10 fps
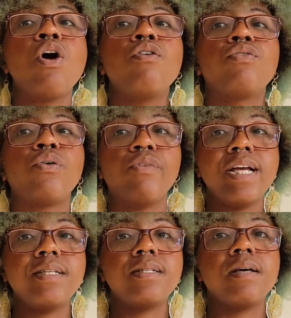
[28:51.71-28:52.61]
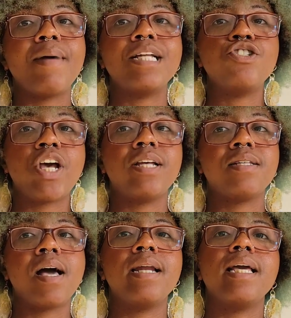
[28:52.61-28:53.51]
for racism and
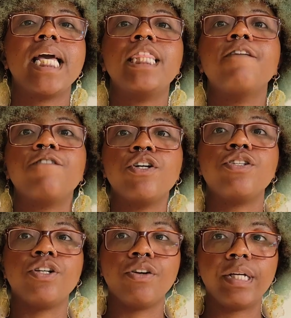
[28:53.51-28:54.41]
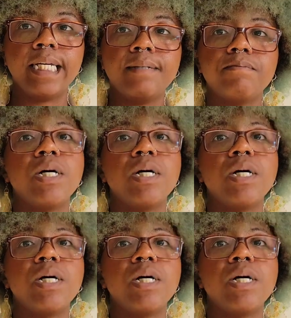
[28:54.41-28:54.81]
genocide in the first degree,